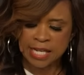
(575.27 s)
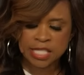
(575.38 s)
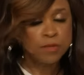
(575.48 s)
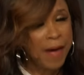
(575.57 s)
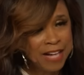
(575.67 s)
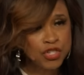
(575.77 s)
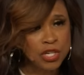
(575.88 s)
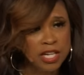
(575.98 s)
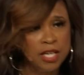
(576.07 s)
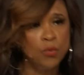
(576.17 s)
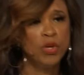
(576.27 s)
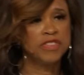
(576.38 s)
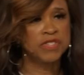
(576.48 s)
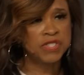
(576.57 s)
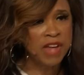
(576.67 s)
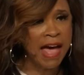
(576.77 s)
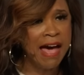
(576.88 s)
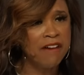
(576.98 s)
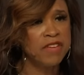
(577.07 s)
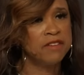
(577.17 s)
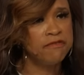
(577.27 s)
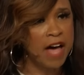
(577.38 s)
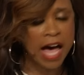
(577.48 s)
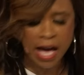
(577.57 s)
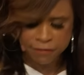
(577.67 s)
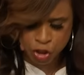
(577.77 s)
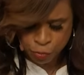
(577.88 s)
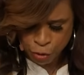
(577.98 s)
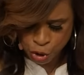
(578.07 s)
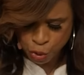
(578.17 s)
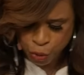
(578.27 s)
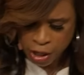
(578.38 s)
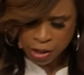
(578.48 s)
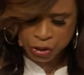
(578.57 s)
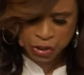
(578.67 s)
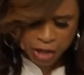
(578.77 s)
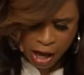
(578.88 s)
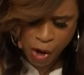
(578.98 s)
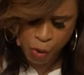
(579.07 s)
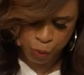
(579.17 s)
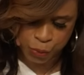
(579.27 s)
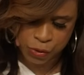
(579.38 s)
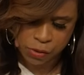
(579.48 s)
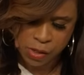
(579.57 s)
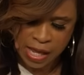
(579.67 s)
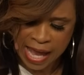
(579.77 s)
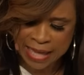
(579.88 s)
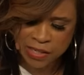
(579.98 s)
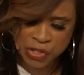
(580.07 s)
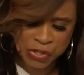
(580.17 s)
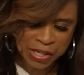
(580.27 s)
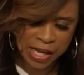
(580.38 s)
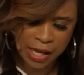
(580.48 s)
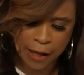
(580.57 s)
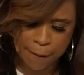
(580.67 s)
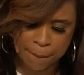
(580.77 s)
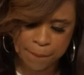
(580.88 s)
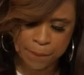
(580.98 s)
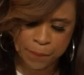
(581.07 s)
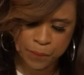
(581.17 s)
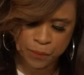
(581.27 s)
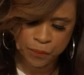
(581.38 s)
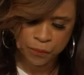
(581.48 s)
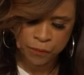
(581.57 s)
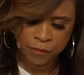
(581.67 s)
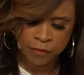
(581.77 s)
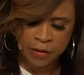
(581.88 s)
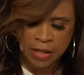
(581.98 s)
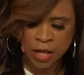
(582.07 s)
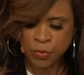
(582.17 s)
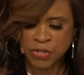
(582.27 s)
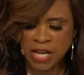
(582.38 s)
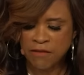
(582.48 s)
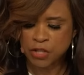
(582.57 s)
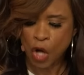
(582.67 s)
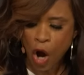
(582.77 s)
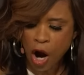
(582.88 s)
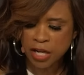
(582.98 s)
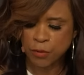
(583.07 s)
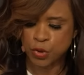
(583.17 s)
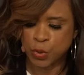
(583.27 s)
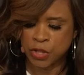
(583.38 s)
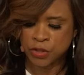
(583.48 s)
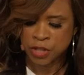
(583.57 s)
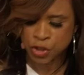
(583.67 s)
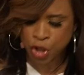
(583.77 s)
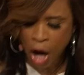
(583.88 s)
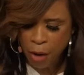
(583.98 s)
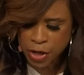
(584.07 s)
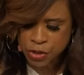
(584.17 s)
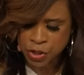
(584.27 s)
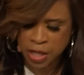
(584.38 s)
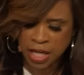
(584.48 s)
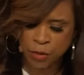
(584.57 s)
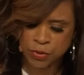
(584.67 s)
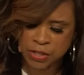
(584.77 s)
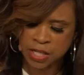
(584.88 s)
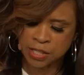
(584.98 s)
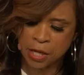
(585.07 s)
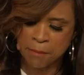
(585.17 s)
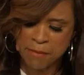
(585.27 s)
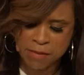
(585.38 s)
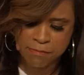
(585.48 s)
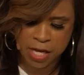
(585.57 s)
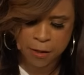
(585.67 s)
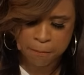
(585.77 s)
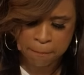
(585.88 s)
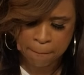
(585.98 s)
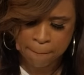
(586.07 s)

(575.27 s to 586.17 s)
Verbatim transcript: Especially with the staff and 5 smooth stones and a sling. It was David's heart, it was with his courage, and it was his commitment.